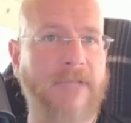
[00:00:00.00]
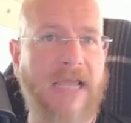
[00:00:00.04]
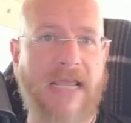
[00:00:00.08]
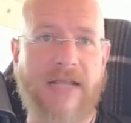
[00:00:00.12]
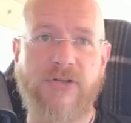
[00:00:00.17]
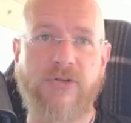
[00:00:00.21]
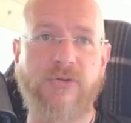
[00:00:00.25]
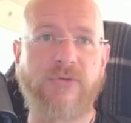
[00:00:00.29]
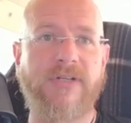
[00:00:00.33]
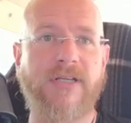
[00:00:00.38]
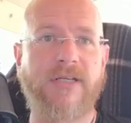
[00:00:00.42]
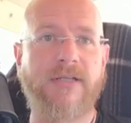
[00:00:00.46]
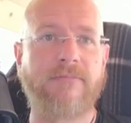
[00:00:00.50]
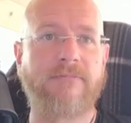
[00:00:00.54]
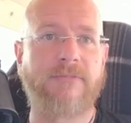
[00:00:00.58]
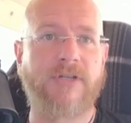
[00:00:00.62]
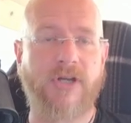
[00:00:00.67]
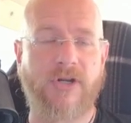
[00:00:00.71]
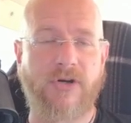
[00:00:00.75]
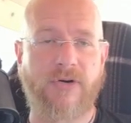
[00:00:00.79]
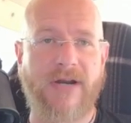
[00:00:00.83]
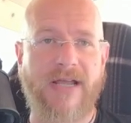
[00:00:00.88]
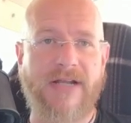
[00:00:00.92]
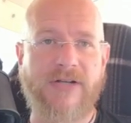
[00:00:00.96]
And you did.
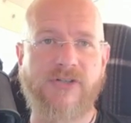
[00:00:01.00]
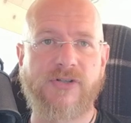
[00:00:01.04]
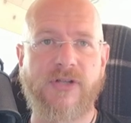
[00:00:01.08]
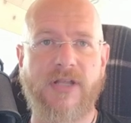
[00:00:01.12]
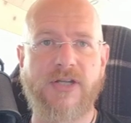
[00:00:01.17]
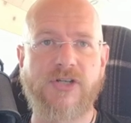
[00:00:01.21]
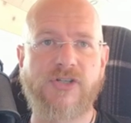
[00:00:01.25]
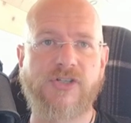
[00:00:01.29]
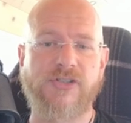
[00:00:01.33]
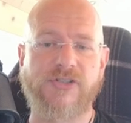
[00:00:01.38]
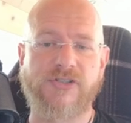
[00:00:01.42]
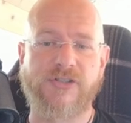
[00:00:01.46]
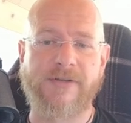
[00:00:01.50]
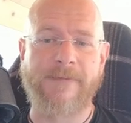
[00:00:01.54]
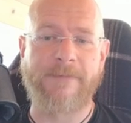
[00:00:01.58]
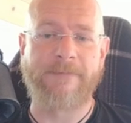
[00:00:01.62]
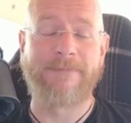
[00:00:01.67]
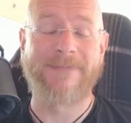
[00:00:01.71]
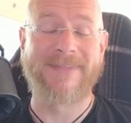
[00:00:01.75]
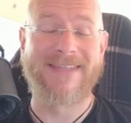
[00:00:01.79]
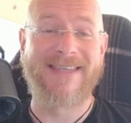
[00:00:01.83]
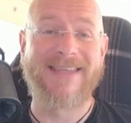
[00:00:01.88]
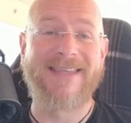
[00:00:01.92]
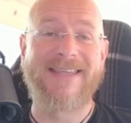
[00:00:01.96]
Congratulations.
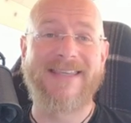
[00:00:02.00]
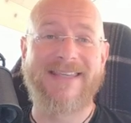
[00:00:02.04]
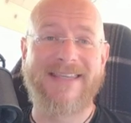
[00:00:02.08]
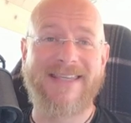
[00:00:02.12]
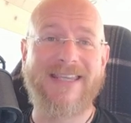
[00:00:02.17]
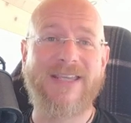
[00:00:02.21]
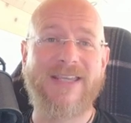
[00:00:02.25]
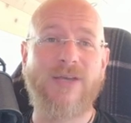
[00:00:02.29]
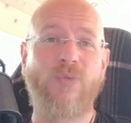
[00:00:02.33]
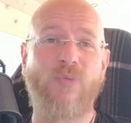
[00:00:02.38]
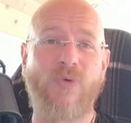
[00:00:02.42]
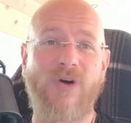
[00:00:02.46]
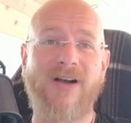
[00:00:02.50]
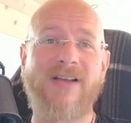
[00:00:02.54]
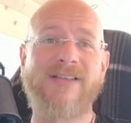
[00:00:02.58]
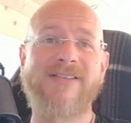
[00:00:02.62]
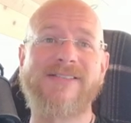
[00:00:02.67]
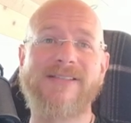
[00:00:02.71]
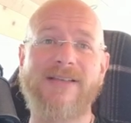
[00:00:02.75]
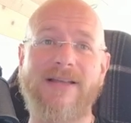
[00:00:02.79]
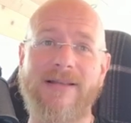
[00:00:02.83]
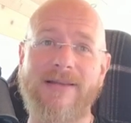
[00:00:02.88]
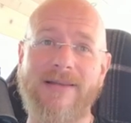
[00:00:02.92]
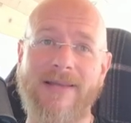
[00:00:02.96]
He
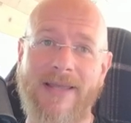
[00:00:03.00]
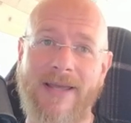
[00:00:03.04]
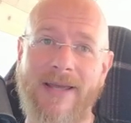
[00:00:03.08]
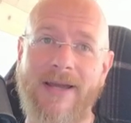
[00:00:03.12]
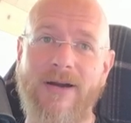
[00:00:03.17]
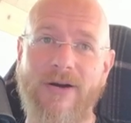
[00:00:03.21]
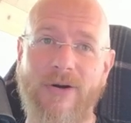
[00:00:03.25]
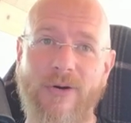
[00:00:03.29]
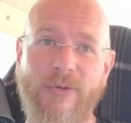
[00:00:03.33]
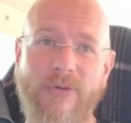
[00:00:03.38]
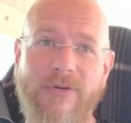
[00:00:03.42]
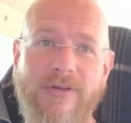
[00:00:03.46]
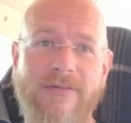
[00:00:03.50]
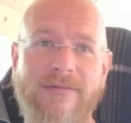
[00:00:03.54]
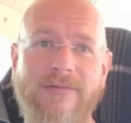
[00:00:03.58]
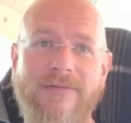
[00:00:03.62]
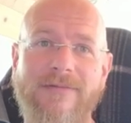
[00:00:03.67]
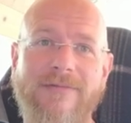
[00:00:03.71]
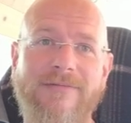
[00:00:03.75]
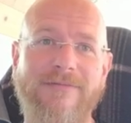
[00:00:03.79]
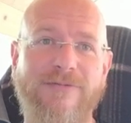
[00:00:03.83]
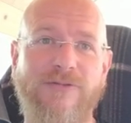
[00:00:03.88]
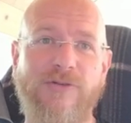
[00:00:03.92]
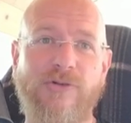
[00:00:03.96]
was allowed
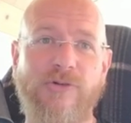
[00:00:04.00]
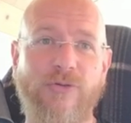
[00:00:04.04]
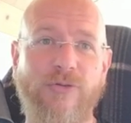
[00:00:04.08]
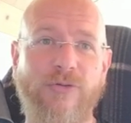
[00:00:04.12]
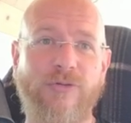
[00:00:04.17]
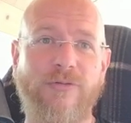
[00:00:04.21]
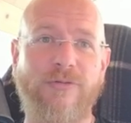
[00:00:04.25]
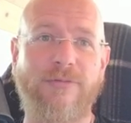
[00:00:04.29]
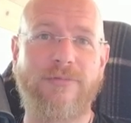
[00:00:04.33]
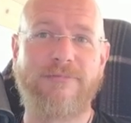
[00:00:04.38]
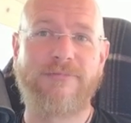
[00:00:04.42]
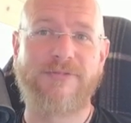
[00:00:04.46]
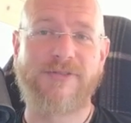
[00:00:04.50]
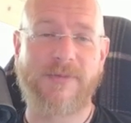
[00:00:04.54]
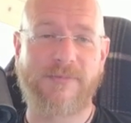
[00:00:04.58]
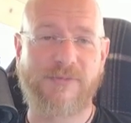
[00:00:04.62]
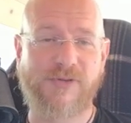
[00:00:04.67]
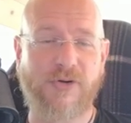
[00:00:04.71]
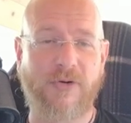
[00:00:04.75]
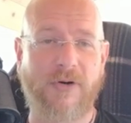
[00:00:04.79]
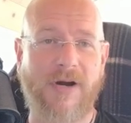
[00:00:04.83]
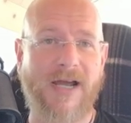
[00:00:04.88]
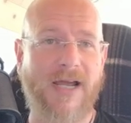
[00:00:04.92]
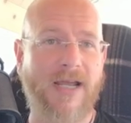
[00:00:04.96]
to
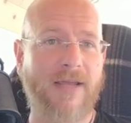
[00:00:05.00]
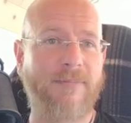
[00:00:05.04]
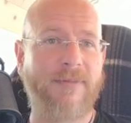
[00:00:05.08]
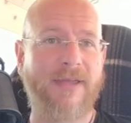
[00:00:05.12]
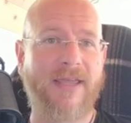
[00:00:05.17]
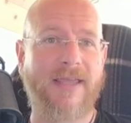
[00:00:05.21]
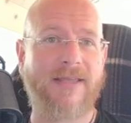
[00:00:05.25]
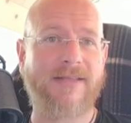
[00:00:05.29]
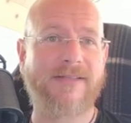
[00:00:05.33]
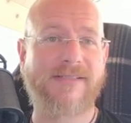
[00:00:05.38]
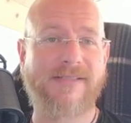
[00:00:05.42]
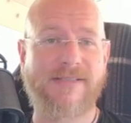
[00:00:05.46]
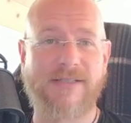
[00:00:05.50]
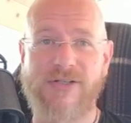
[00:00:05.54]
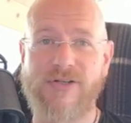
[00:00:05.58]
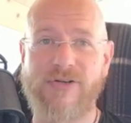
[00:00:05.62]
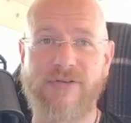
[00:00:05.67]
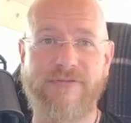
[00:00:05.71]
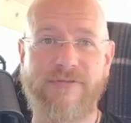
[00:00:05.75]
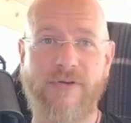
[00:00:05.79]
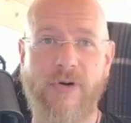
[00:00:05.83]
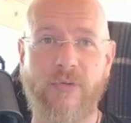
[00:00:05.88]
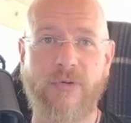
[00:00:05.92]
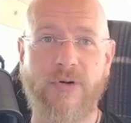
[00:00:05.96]
subscribe and see
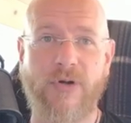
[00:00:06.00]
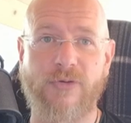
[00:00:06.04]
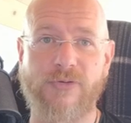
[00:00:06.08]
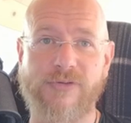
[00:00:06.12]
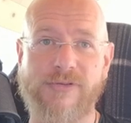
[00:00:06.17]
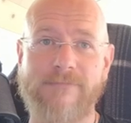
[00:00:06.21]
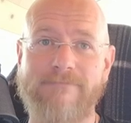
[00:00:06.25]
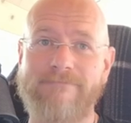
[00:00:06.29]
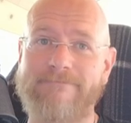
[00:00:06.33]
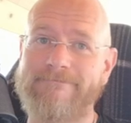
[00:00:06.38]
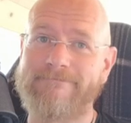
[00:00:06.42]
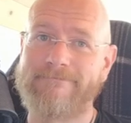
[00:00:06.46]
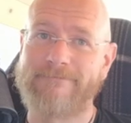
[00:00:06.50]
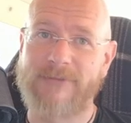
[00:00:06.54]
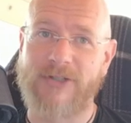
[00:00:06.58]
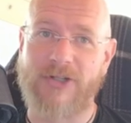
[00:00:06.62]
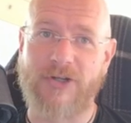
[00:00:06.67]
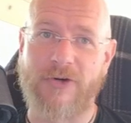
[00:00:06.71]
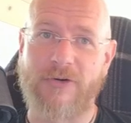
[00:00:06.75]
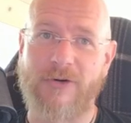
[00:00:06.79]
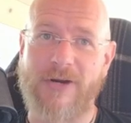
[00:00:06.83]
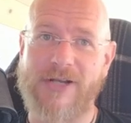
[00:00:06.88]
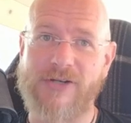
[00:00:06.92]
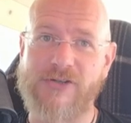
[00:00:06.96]
your photos.
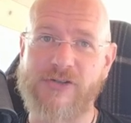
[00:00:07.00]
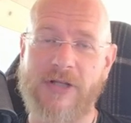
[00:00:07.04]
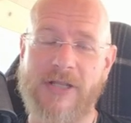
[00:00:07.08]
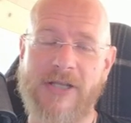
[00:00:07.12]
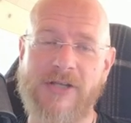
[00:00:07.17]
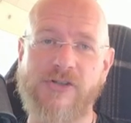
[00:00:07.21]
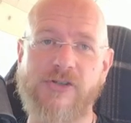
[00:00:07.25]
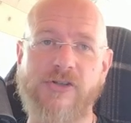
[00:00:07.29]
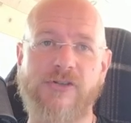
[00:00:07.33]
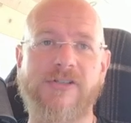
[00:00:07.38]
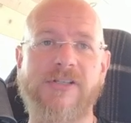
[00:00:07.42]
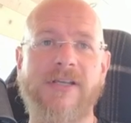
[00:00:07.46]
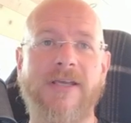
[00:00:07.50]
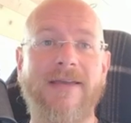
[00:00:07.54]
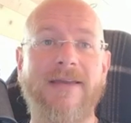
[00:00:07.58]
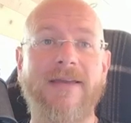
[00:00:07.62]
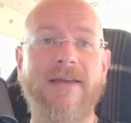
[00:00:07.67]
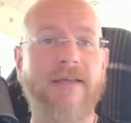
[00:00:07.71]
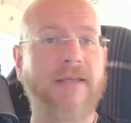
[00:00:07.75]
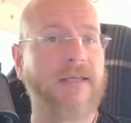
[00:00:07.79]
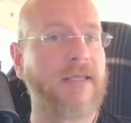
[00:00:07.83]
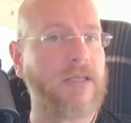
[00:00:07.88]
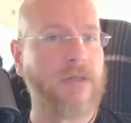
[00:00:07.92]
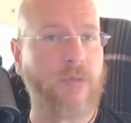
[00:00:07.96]
Congratulations.
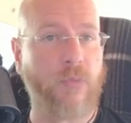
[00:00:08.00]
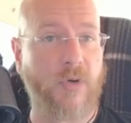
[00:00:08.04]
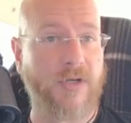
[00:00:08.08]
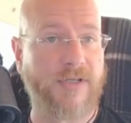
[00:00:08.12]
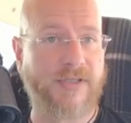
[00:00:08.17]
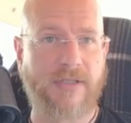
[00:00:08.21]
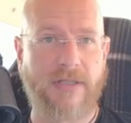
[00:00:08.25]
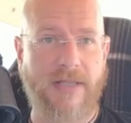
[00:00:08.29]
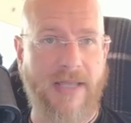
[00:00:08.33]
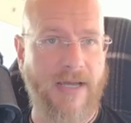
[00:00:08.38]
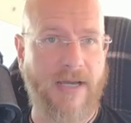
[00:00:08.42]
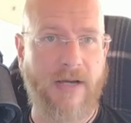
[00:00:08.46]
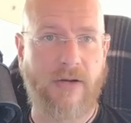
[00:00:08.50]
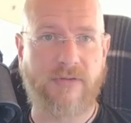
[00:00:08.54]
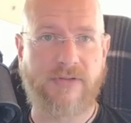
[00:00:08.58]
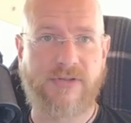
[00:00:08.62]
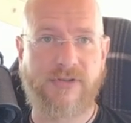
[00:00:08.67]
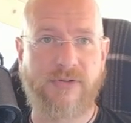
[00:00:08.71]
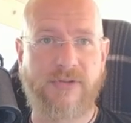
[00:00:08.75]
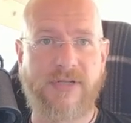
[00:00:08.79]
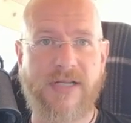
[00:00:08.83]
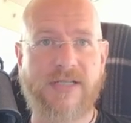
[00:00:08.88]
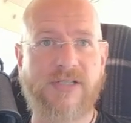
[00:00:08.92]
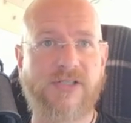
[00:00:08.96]
He was allowed
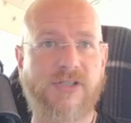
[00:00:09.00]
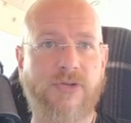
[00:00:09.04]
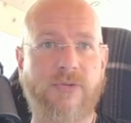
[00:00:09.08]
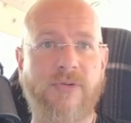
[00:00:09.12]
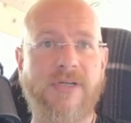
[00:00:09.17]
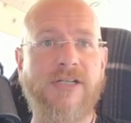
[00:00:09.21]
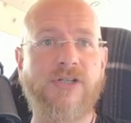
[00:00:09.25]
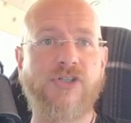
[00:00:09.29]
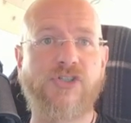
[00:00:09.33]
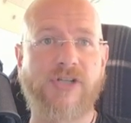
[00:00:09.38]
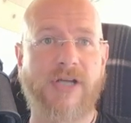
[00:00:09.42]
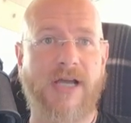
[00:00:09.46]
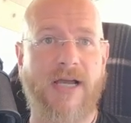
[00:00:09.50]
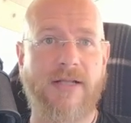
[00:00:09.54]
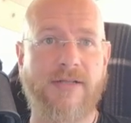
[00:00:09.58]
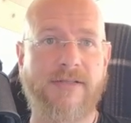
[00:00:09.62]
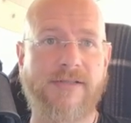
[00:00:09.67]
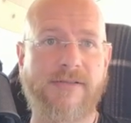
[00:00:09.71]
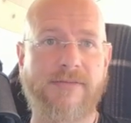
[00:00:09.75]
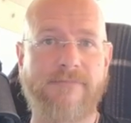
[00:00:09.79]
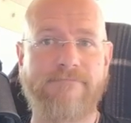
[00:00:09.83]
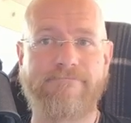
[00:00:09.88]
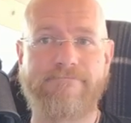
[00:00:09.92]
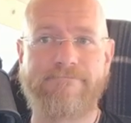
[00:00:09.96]
to take
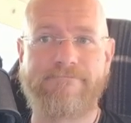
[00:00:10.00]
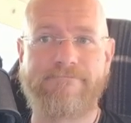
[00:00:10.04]
screenshots